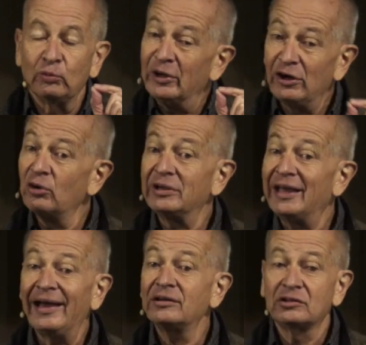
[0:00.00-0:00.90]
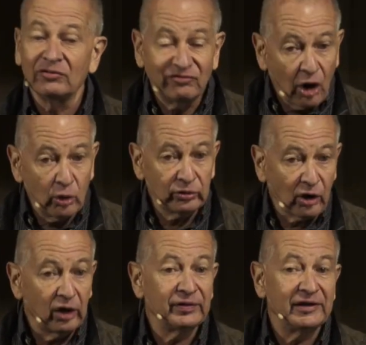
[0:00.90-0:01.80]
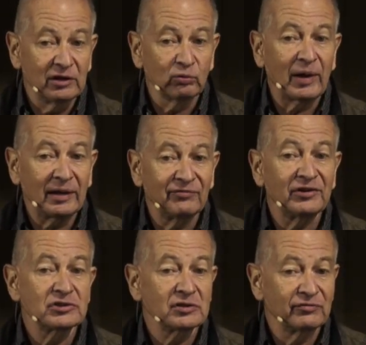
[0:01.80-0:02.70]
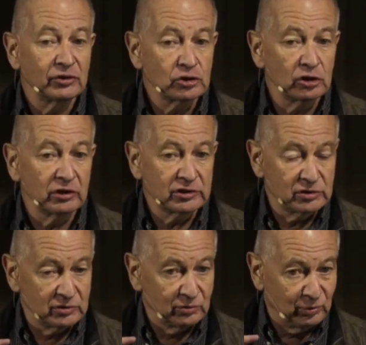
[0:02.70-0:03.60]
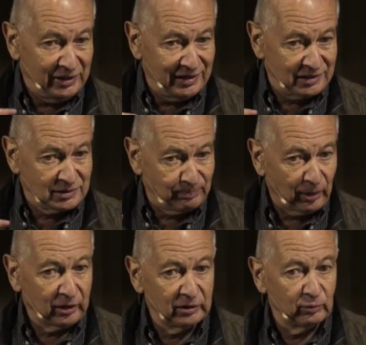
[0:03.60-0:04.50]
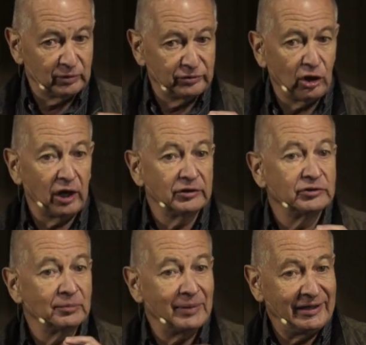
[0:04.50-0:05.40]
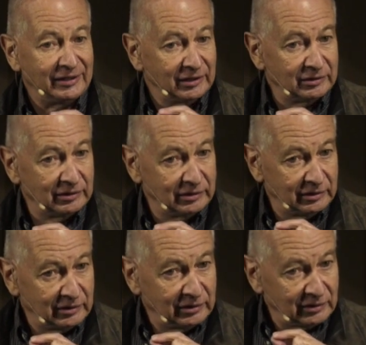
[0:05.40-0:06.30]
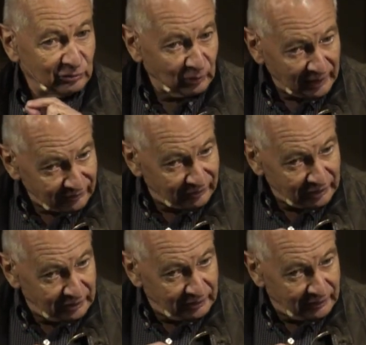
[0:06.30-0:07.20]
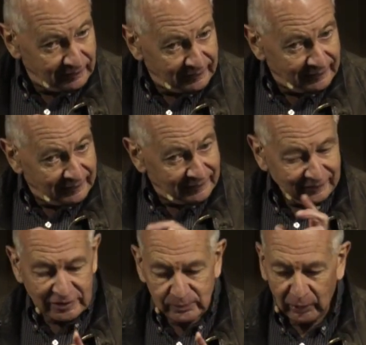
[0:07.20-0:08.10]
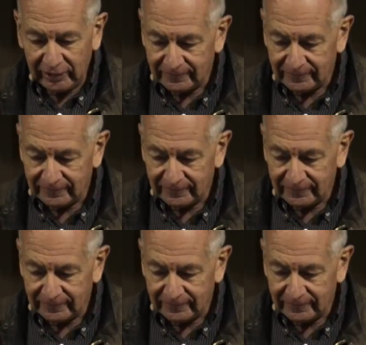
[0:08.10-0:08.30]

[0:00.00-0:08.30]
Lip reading: we don't get to vote on the irrelevance of the church. We get to partner with God to make it relevant. Let's pray.